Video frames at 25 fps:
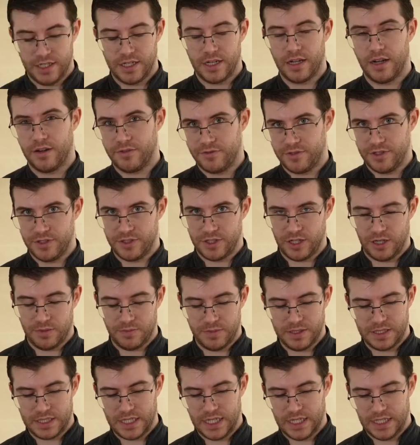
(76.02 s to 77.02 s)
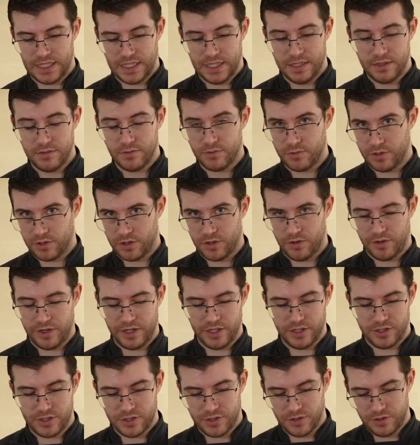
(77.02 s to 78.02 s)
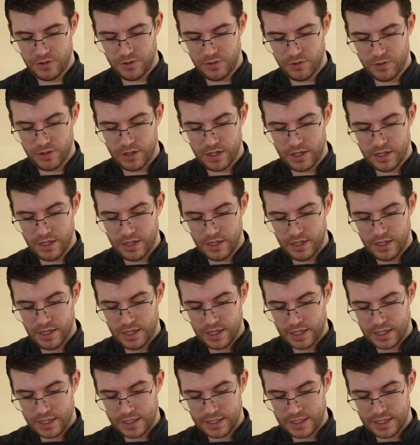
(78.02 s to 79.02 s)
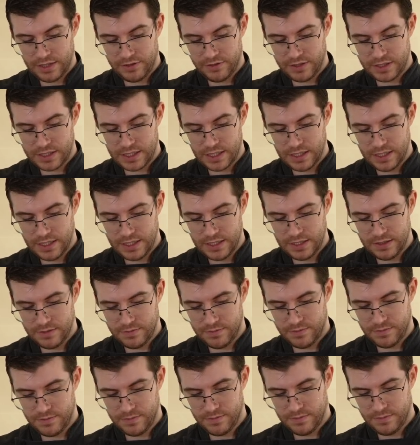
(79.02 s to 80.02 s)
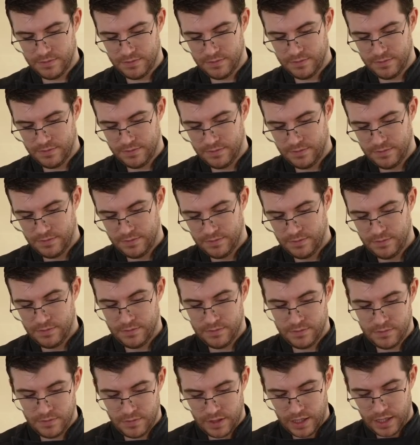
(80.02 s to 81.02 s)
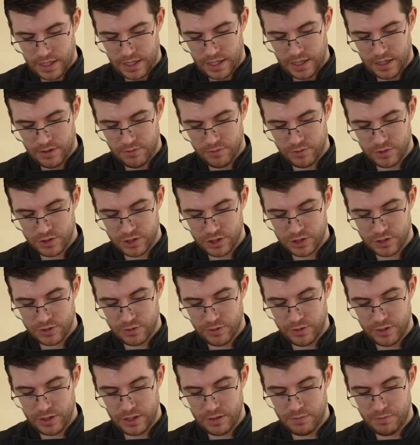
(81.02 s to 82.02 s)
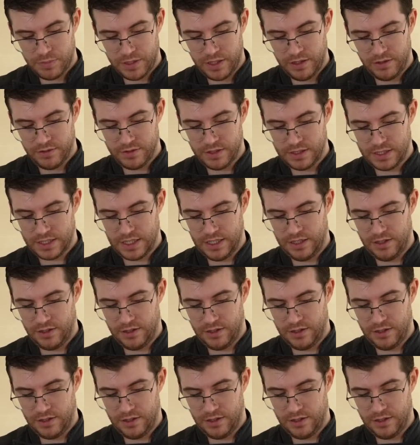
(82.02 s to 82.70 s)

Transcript: Now after you top and tail it, we're going to cut down the side, and we're just going to peel the skin